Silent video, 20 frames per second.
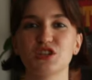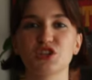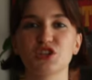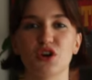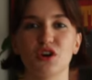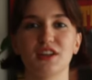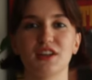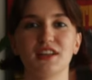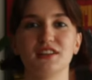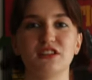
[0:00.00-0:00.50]
the
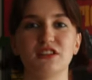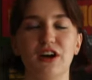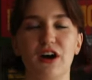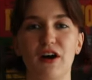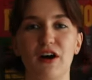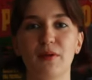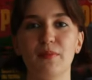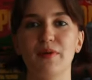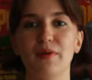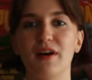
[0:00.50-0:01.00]
Shona
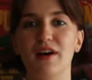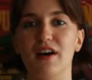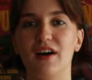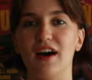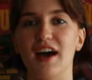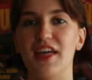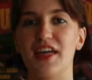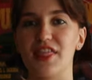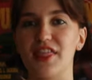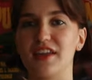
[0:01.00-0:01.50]
top.
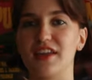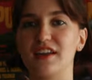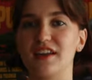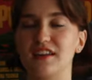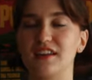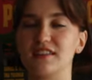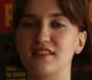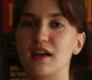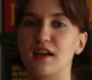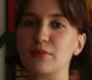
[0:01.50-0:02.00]
I think
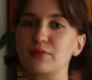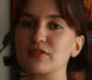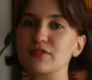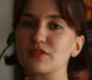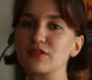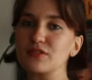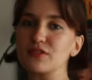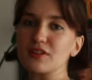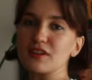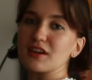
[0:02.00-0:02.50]
it's
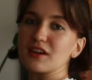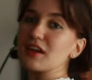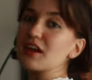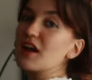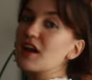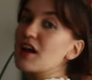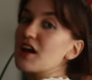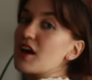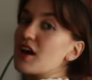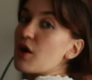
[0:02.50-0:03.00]

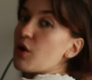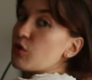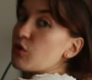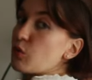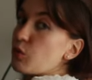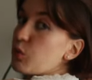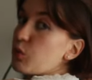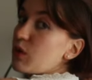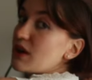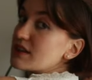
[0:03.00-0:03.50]
absolutely
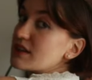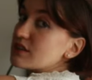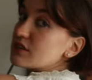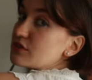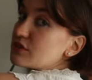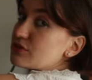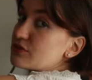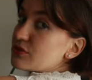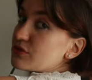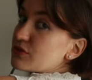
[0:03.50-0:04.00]

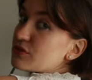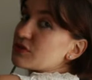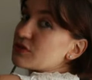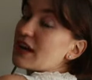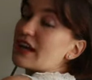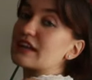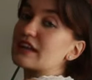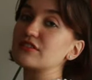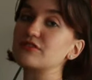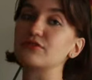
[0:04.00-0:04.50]
wonderful
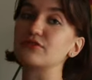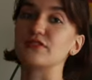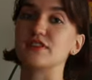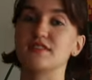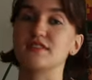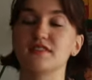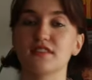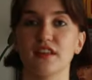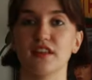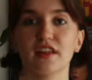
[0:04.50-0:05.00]
and it
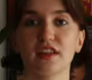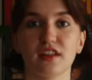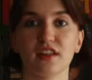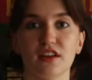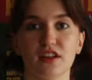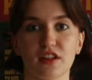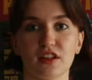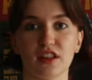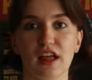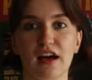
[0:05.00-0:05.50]
fits like
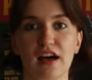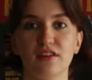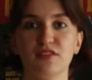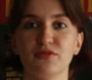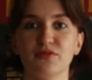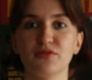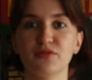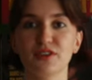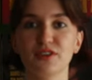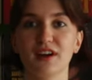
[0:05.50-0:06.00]
a
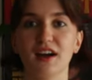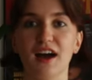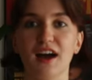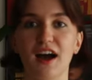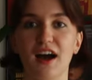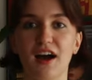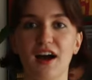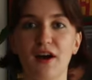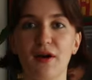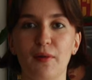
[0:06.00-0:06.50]
glove.
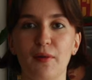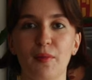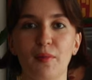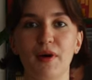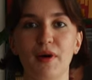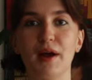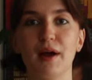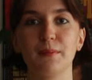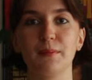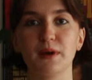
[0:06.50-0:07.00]

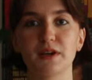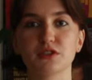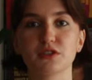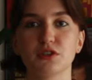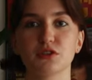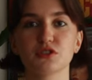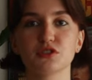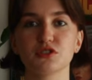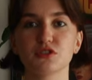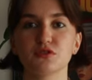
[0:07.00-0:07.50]
My
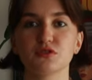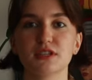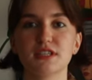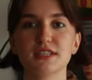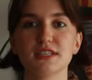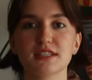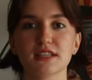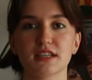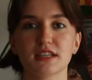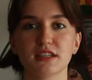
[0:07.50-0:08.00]
torso
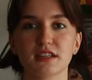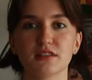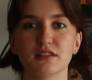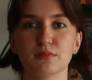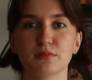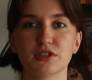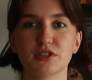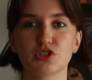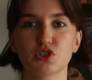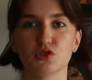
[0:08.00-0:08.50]
is a
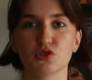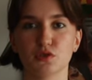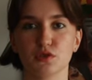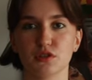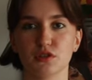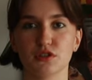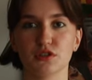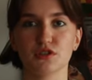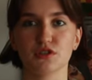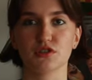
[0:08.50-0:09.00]
little bit
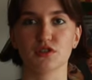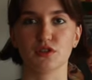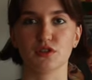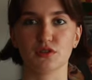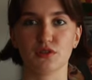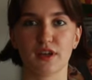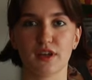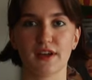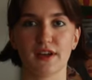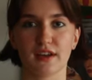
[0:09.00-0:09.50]
short,
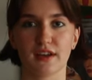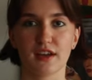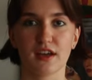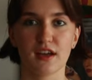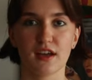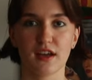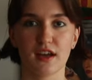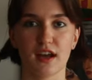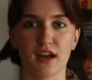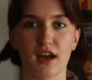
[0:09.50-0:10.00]
so like
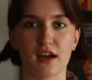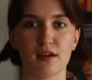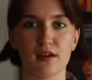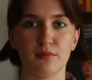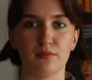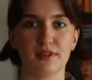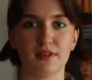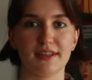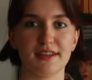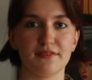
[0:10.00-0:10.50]
I
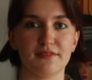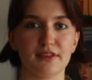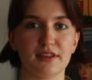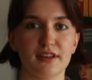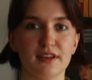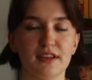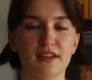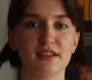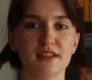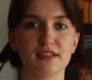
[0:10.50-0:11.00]
am
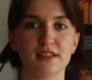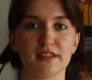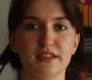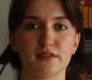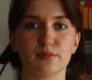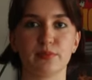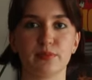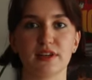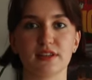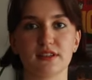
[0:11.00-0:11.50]
leaving
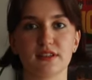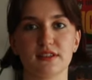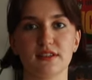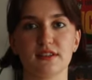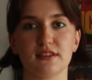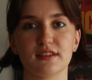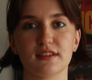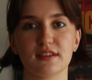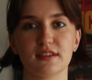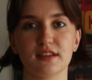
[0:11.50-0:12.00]
these
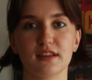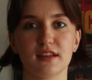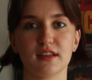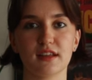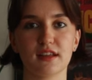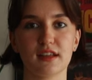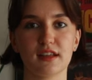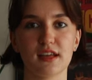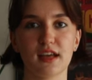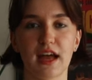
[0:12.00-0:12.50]
buttons
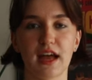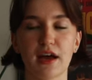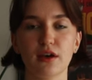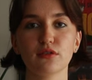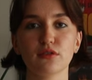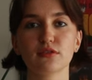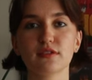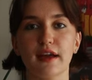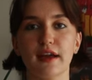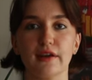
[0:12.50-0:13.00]

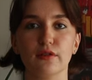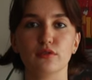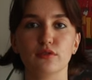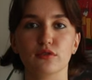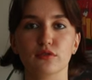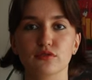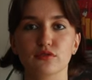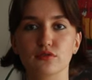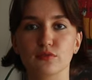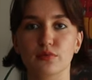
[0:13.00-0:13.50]
out. I
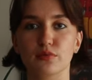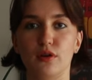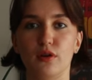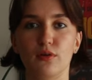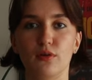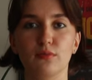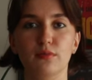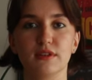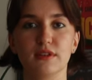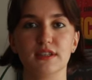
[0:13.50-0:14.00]
could also
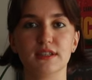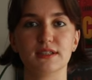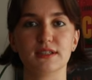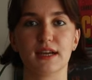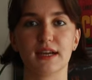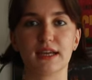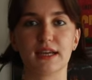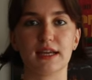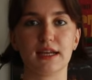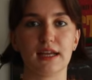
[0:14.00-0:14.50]
probably
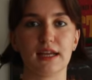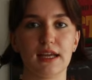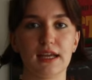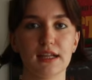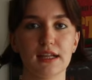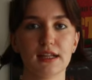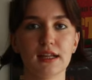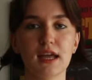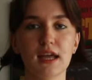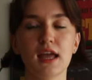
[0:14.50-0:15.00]
tuck it
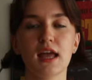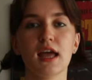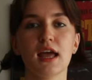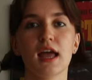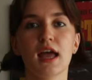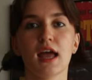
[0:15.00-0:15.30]
in.